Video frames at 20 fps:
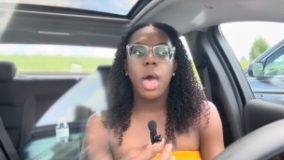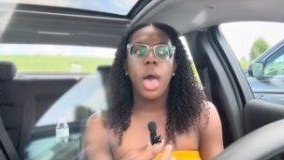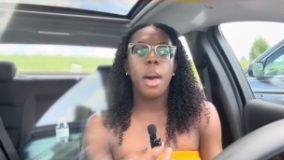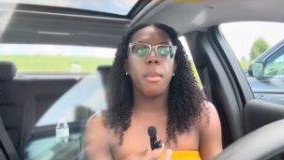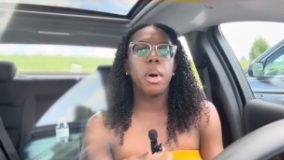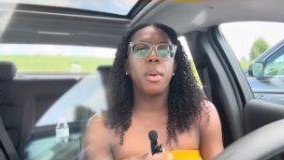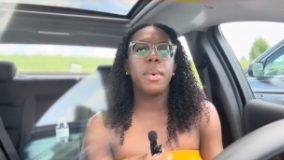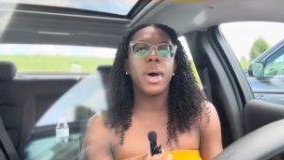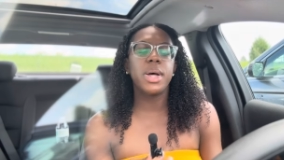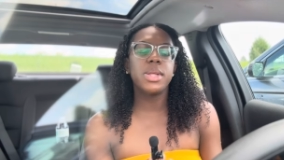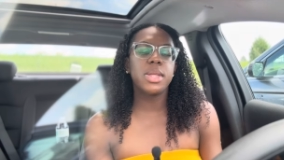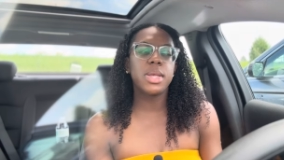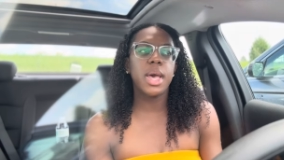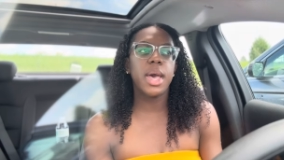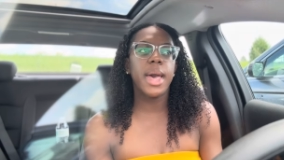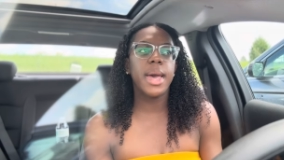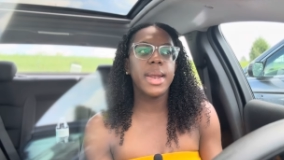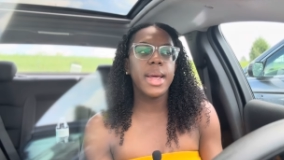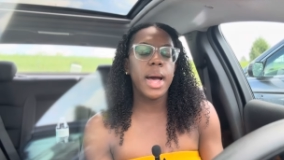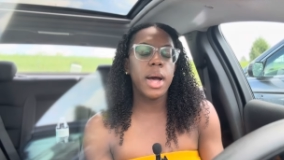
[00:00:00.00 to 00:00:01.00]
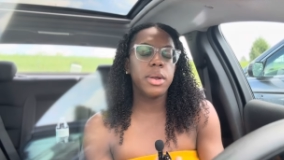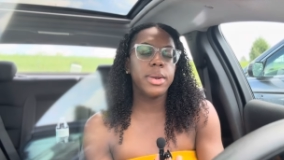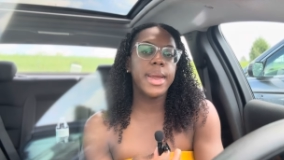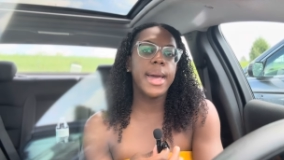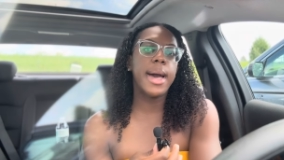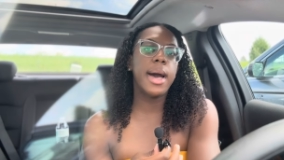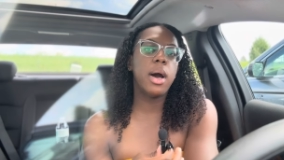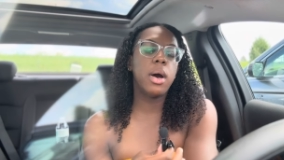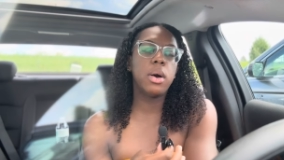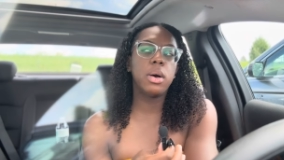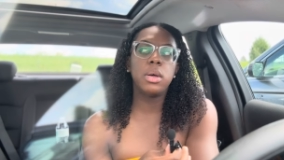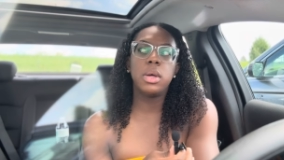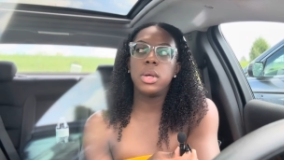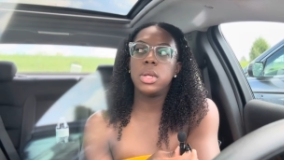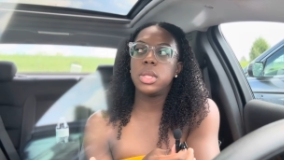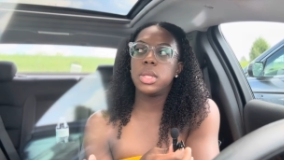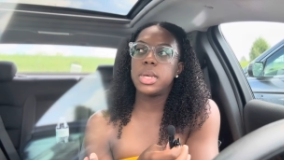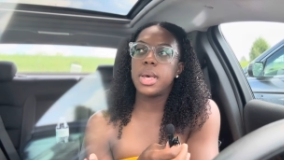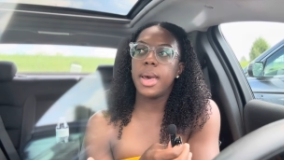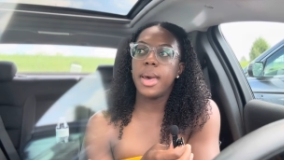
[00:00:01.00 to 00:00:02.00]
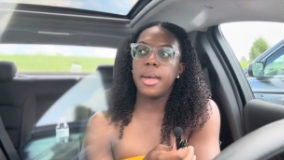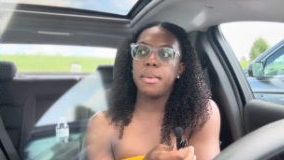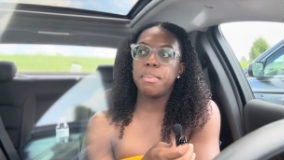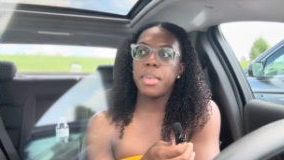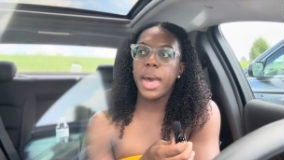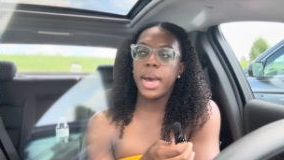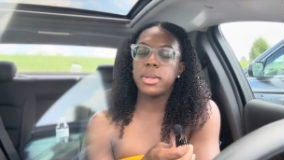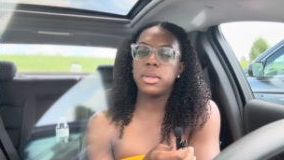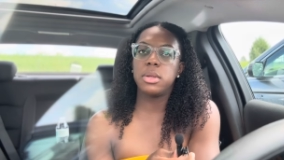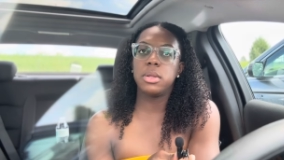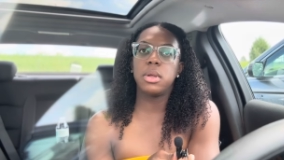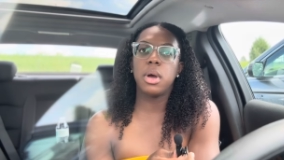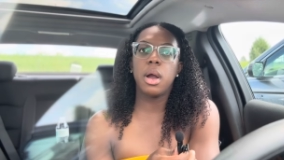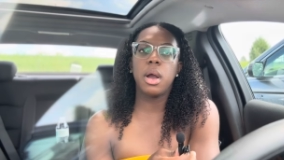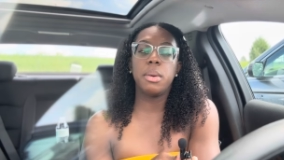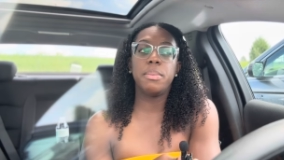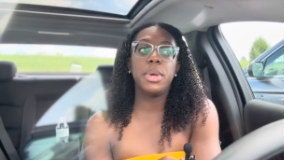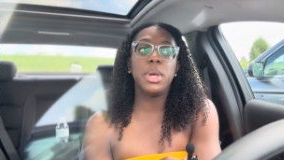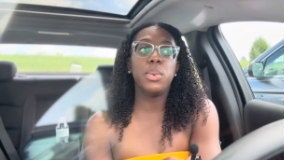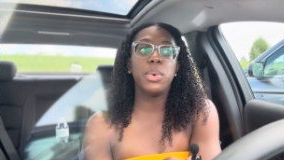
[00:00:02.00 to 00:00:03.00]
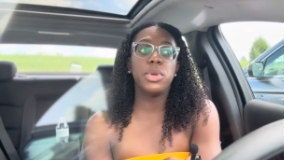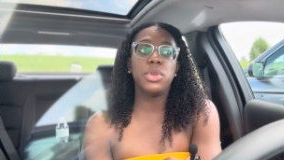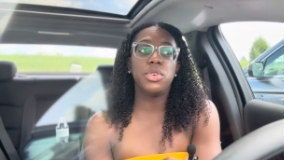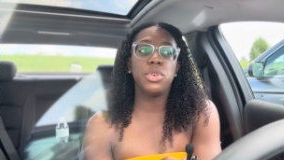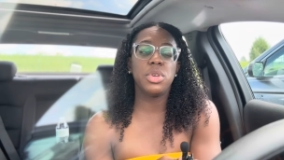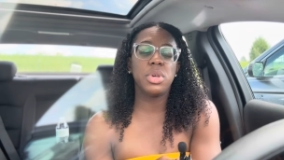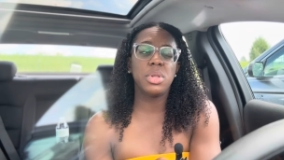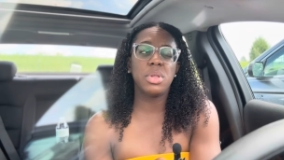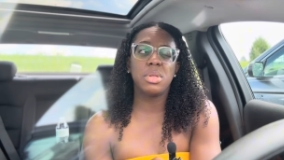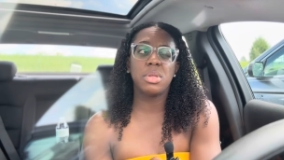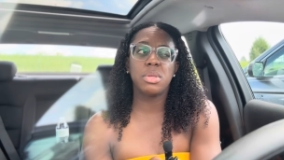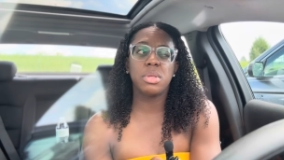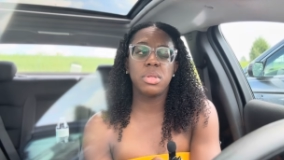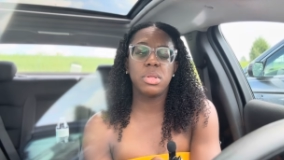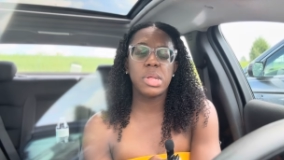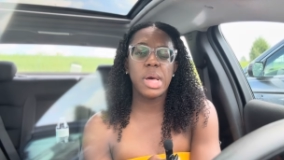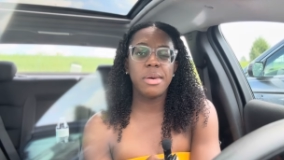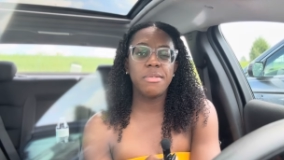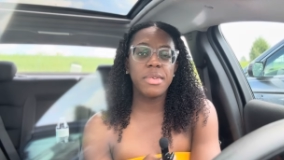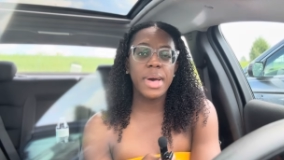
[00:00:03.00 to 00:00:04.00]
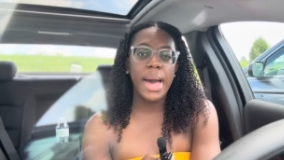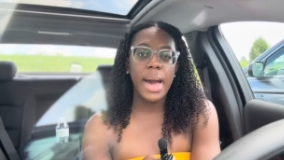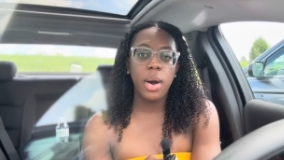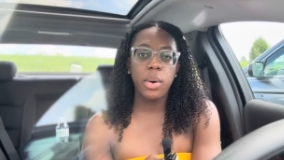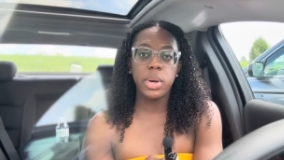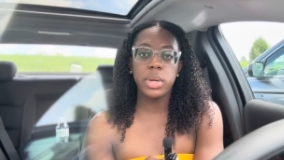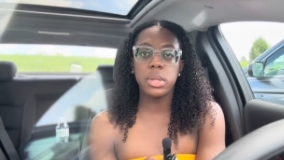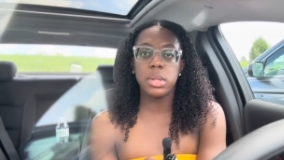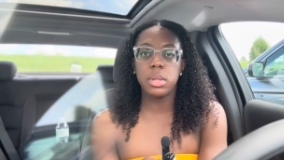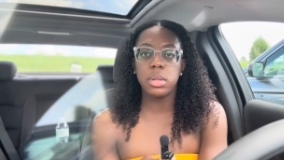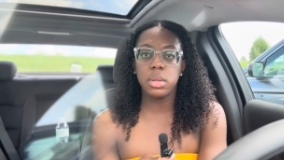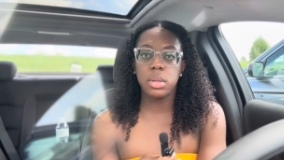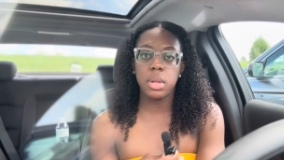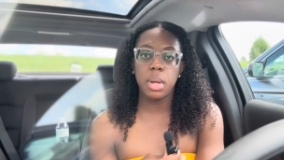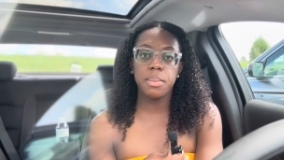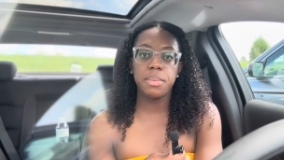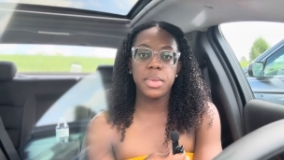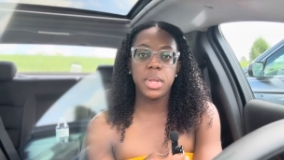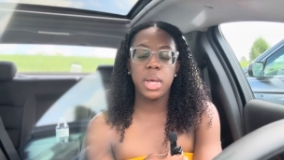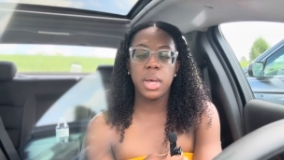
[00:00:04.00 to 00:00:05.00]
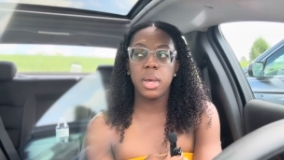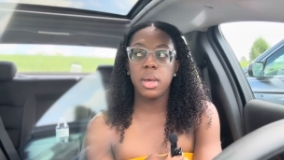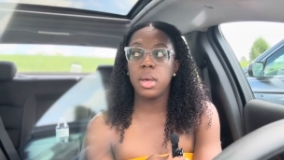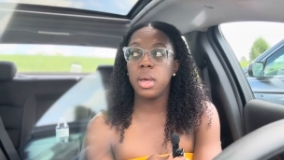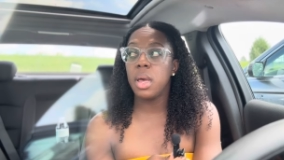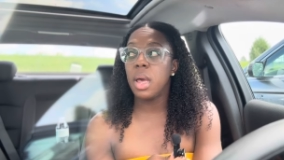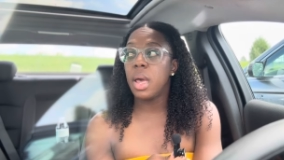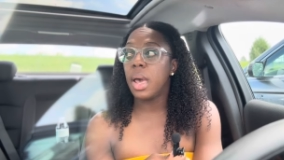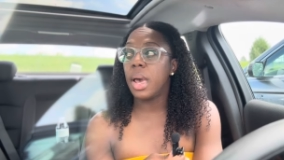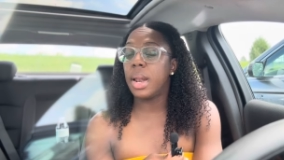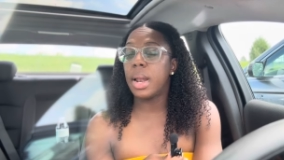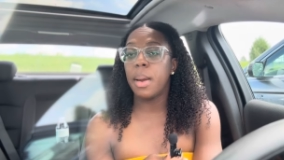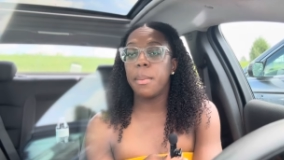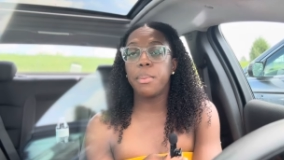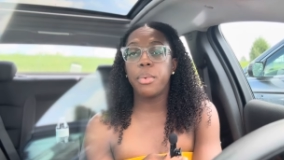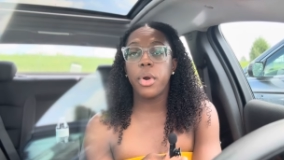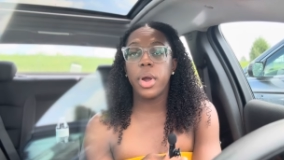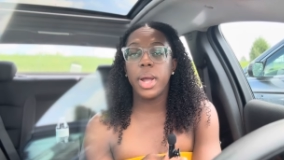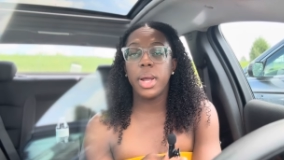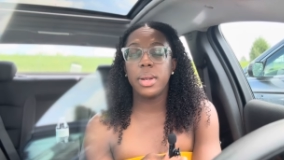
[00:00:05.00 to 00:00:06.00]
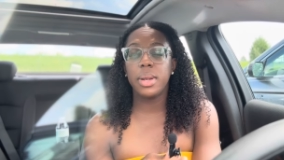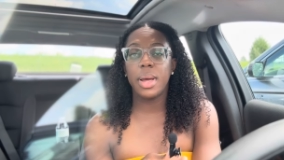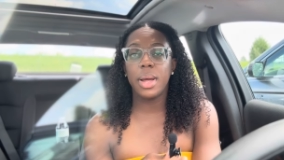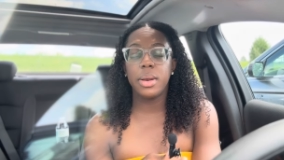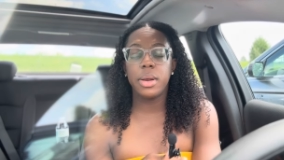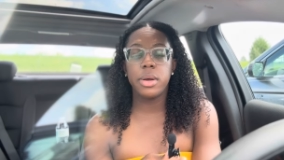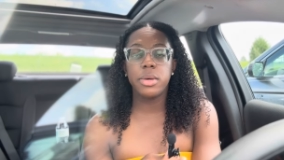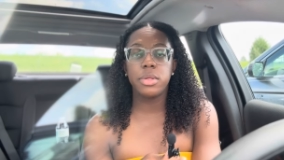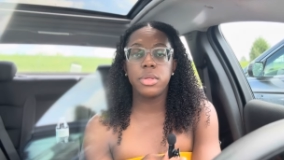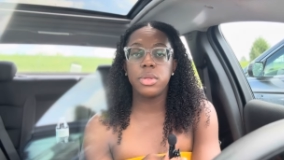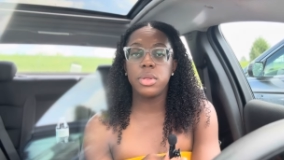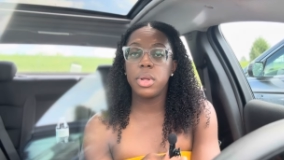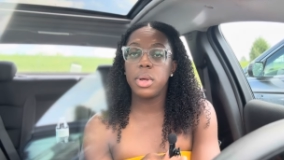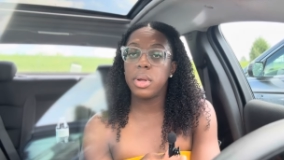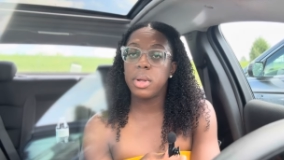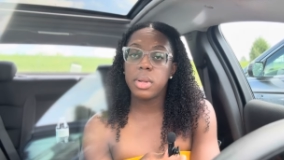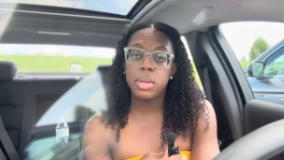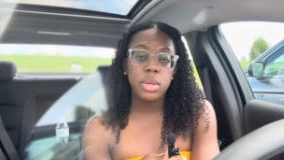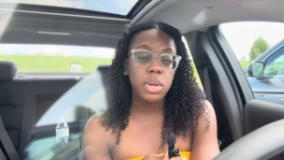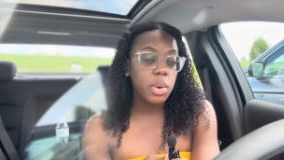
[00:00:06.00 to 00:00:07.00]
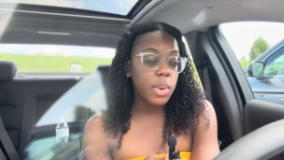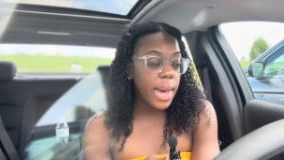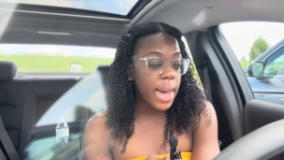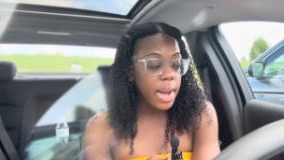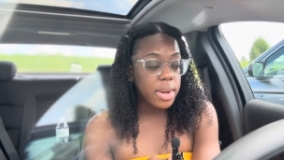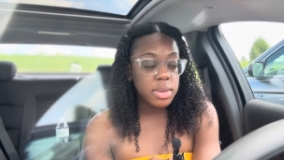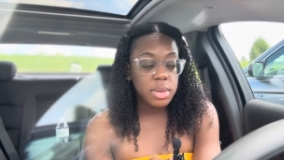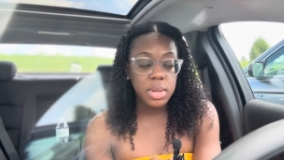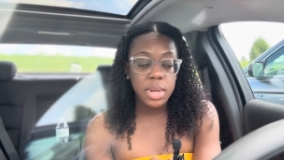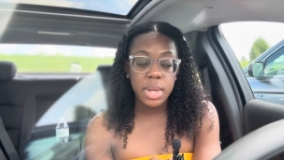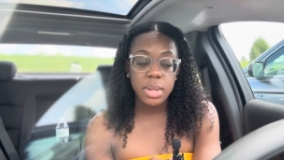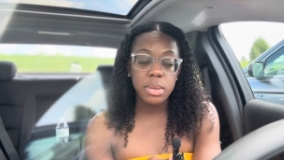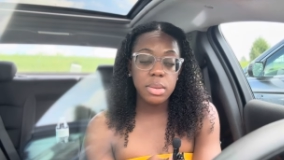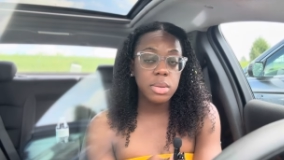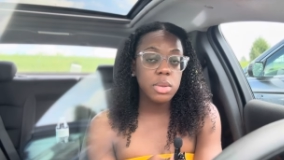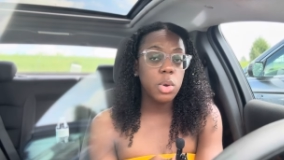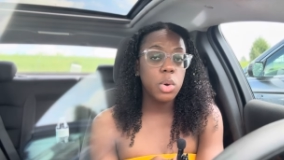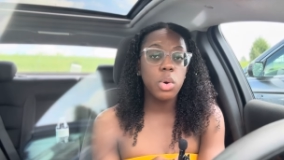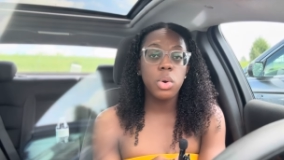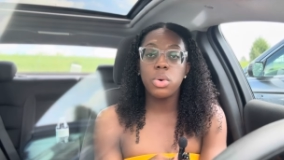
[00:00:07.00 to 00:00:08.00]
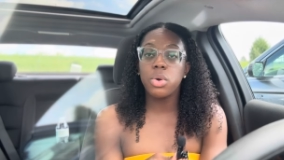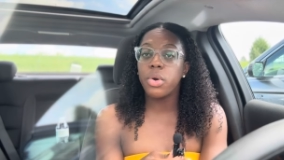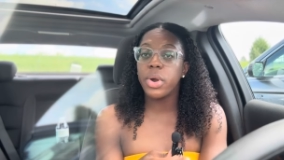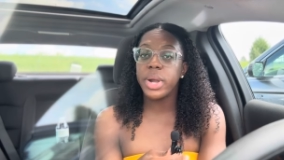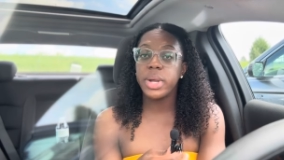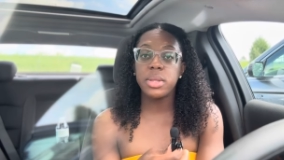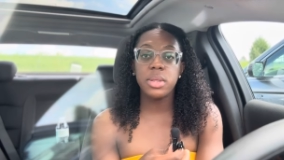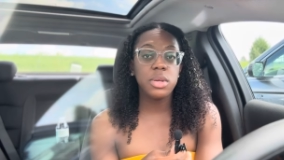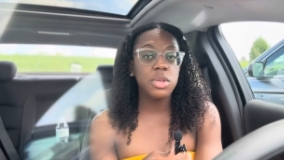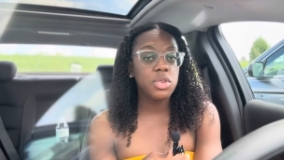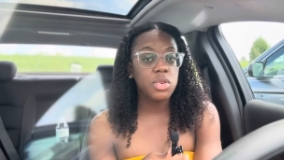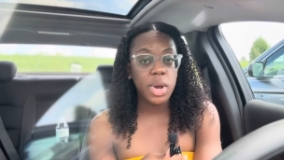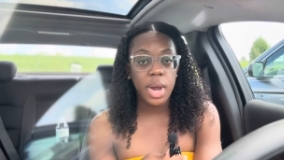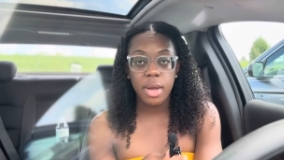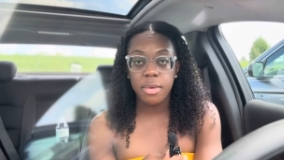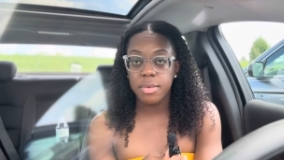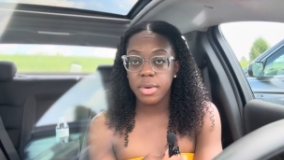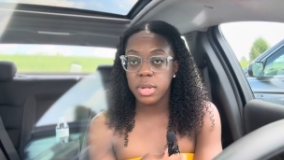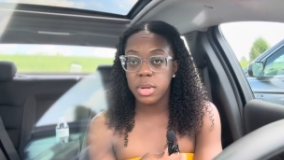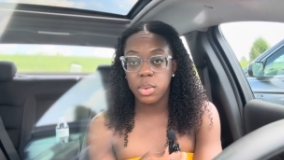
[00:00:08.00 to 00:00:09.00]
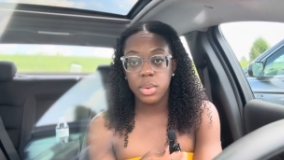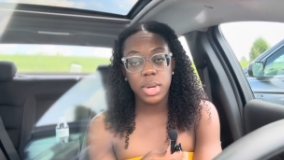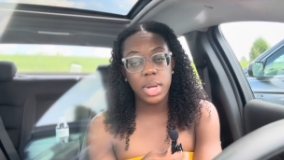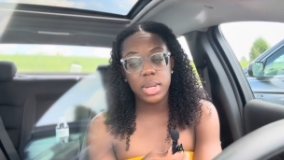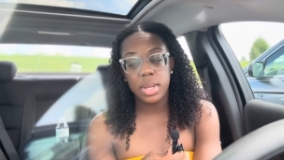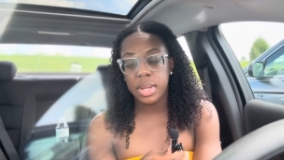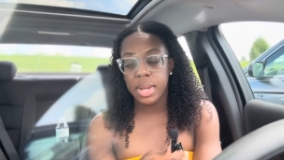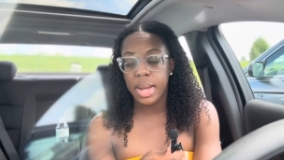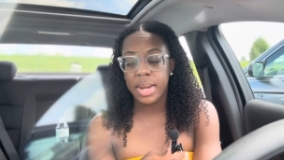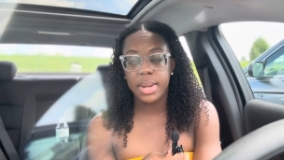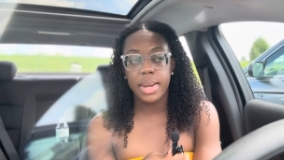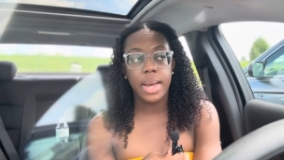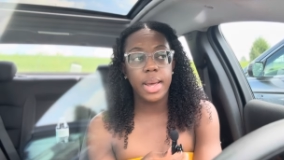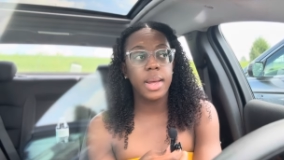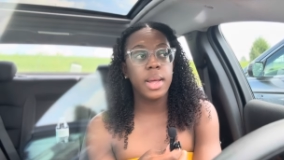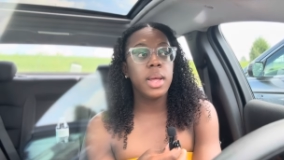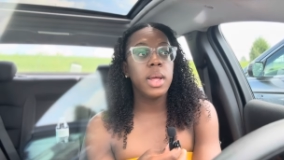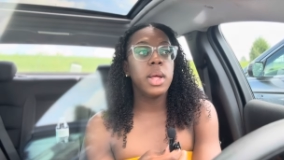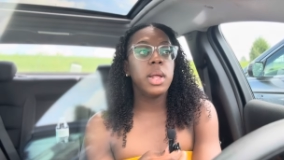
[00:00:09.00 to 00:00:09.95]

I'm about to head out now to head back to Darby, which is 7 hours and something. And I'm praying that there's no accidents, no crazy traffic, no nothing like that